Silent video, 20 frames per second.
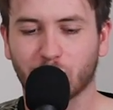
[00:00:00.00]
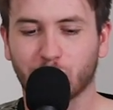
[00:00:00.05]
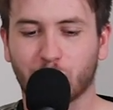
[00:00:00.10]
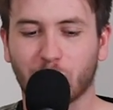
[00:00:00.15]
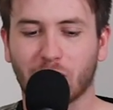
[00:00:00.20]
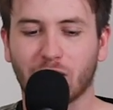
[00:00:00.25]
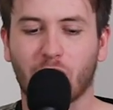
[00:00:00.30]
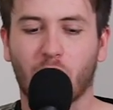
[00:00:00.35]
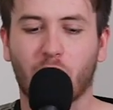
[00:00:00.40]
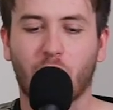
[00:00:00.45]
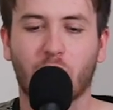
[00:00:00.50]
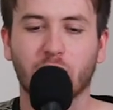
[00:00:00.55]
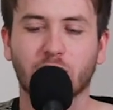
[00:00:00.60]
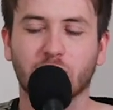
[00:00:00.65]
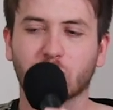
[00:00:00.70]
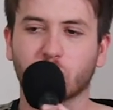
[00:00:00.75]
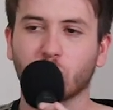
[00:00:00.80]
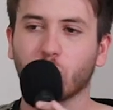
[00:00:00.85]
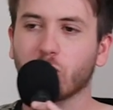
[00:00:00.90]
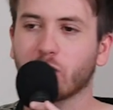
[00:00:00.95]
But I, I
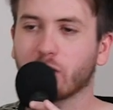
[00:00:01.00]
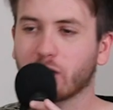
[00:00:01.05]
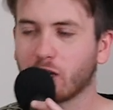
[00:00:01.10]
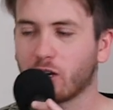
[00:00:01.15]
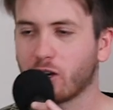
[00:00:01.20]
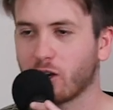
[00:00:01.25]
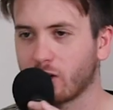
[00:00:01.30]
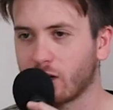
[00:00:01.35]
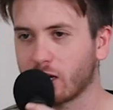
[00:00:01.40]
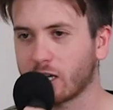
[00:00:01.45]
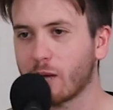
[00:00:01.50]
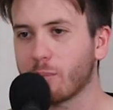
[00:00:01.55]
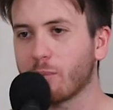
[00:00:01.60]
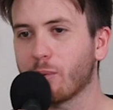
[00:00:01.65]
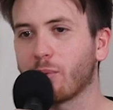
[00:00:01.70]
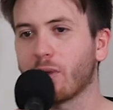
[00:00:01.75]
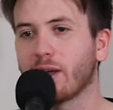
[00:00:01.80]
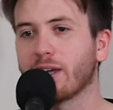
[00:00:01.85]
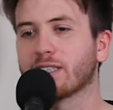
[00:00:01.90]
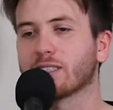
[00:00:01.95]
just saw, you know, a couple
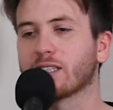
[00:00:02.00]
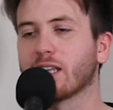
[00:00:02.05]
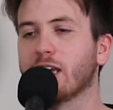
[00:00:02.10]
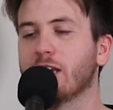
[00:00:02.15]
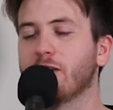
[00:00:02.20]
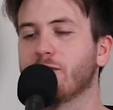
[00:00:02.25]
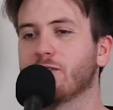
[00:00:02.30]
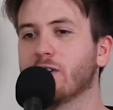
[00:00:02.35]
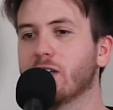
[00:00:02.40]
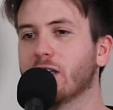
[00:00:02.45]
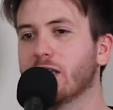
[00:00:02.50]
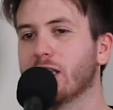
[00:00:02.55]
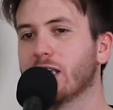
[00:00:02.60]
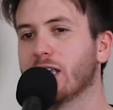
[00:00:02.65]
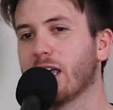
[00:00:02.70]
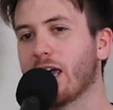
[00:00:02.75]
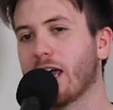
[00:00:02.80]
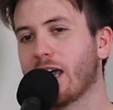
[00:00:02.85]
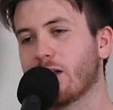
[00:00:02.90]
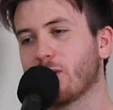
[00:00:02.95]
of players leave
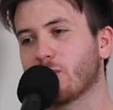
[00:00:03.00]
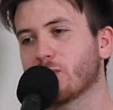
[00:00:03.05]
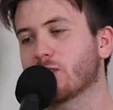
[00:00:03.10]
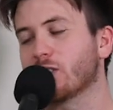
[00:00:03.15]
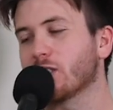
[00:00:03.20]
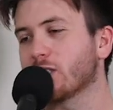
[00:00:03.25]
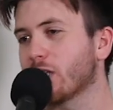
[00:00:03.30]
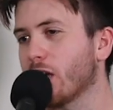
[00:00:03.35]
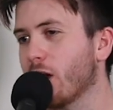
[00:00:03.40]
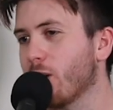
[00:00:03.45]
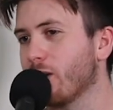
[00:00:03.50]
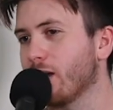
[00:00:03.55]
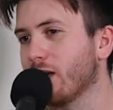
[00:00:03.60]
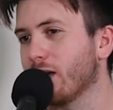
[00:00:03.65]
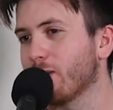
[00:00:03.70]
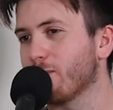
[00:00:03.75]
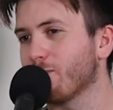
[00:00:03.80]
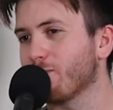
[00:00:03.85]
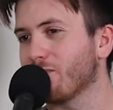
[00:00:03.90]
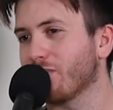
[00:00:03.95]
and I was just
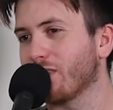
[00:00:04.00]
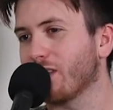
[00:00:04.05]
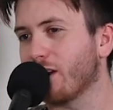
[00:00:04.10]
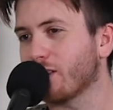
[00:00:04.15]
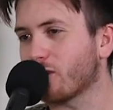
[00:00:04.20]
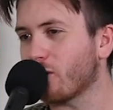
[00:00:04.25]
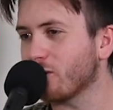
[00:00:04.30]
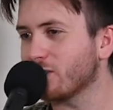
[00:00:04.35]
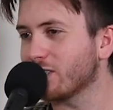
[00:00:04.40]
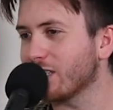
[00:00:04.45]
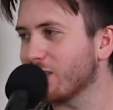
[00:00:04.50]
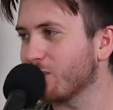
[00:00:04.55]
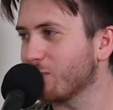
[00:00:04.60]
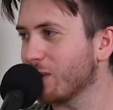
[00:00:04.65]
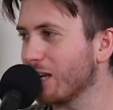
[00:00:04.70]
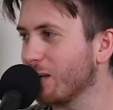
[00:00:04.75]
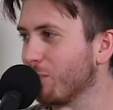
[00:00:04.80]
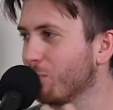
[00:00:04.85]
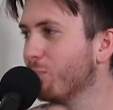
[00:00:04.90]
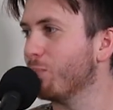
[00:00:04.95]
going, I don't see them
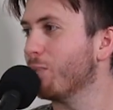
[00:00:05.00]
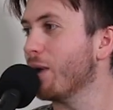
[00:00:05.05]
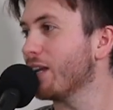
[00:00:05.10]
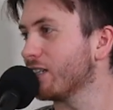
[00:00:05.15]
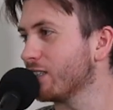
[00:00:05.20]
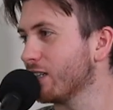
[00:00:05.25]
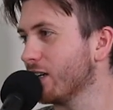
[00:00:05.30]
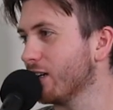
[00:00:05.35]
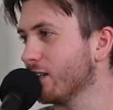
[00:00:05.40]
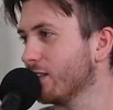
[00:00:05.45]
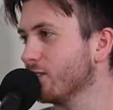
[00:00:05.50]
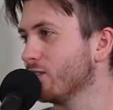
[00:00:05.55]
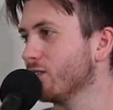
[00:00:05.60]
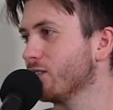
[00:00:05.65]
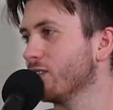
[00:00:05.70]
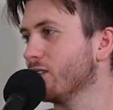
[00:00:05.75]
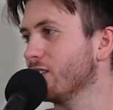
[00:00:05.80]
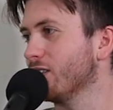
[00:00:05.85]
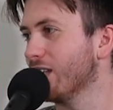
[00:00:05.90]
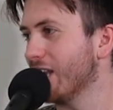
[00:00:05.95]
getting better
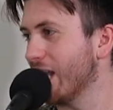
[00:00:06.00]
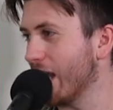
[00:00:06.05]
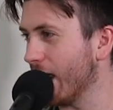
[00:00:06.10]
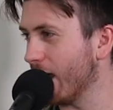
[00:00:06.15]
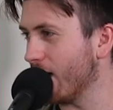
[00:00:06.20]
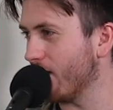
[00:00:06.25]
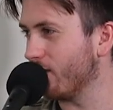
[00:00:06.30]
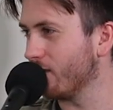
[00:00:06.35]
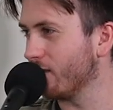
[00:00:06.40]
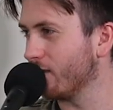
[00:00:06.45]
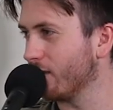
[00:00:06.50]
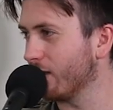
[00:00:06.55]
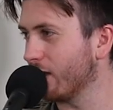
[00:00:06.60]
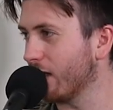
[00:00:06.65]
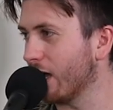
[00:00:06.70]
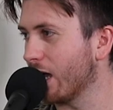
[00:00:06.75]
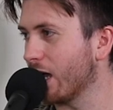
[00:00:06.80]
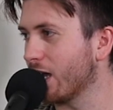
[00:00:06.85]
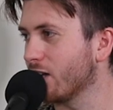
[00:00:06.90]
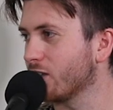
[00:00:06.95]
now. Yeah.
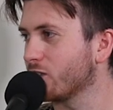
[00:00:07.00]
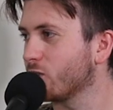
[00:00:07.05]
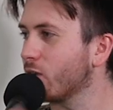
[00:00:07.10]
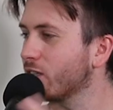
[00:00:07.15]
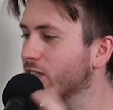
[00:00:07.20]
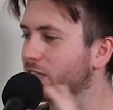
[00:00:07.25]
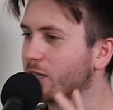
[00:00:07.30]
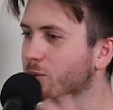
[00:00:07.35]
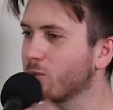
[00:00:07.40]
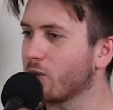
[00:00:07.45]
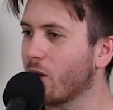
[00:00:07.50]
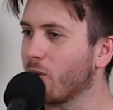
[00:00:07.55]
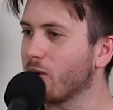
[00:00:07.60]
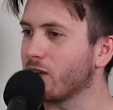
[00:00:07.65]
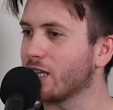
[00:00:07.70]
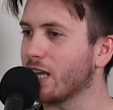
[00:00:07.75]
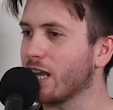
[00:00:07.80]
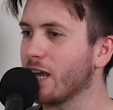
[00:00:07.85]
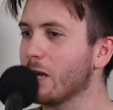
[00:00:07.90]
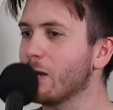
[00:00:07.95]
So I see them
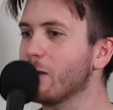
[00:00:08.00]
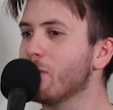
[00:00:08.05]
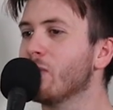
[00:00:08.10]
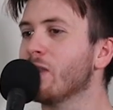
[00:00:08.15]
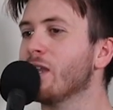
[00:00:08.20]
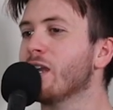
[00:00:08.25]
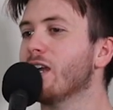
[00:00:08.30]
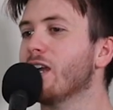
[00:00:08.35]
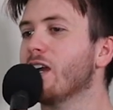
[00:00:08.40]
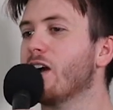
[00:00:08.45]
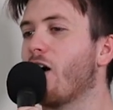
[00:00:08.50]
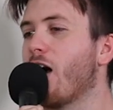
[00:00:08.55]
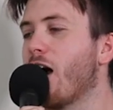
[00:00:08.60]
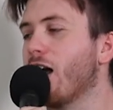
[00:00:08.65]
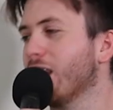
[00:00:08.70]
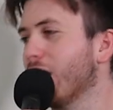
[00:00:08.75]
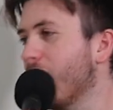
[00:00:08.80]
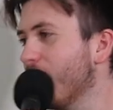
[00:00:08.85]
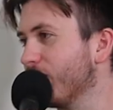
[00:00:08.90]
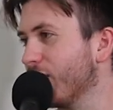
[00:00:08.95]
going down. I
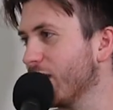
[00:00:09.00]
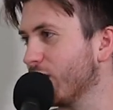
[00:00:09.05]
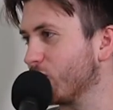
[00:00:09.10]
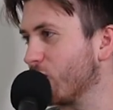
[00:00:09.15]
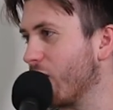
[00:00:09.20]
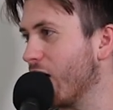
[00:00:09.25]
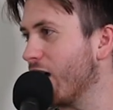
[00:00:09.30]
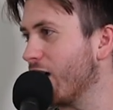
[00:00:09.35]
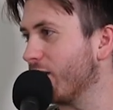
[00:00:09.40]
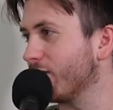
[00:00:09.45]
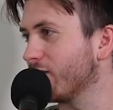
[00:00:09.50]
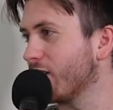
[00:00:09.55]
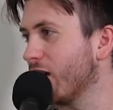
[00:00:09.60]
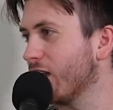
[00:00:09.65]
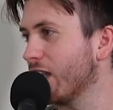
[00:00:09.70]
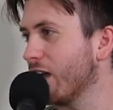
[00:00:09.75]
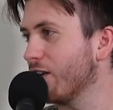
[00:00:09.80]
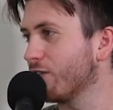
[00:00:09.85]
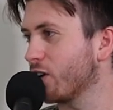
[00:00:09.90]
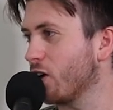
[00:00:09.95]
love their draft. I
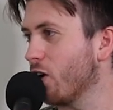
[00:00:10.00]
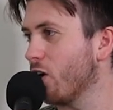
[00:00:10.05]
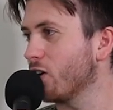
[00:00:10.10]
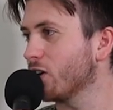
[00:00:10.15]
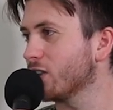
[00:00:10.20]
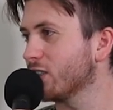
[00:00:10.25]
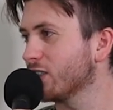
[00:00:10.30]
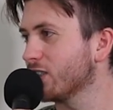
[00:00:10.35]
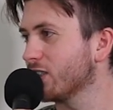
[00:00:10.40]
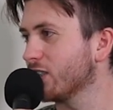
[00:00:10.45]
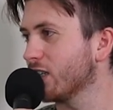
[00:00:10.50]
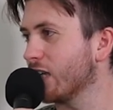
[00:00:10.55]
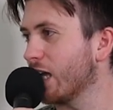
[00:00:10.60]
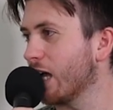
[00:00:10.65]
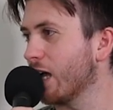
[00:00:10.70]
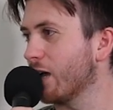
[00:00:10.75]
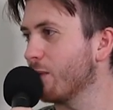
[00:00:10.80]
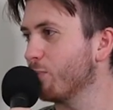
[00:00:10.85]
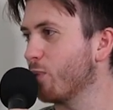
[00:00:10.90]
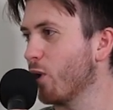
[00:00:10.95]
love Cox.
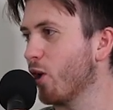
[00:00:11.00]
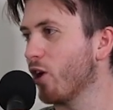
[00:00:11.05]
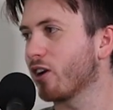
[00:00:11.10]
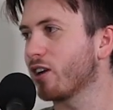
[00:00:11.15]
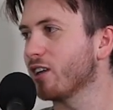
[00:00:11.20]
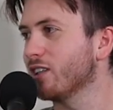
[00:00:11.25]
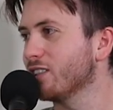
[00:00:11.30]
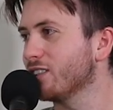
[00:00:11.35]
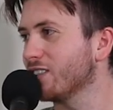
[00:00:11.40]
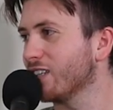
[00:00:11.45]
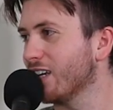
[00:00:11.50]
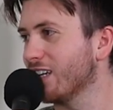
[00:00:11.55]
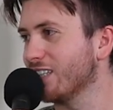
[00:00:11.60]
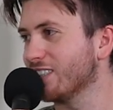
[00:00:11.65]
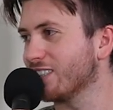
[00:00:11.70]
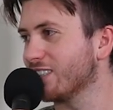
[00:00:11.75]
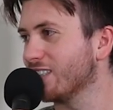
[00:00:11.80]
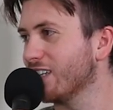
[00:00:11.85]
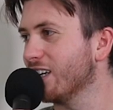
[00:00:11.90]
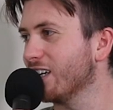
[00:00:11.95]
Yeah. Perkins,
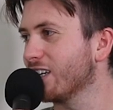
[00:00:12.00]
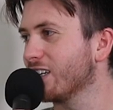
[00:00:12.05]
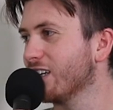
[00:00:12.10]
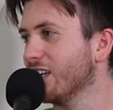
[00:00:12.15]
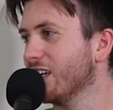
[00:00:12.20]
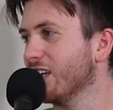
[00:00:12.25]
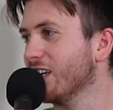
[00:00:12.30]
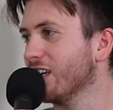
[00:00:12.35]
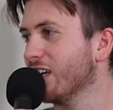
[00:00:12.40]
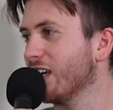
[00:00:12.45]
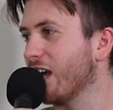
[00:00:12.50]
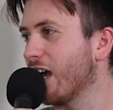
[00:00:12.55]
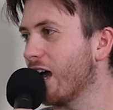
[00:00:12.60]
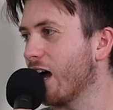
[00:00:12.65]
he's sick. Yeah.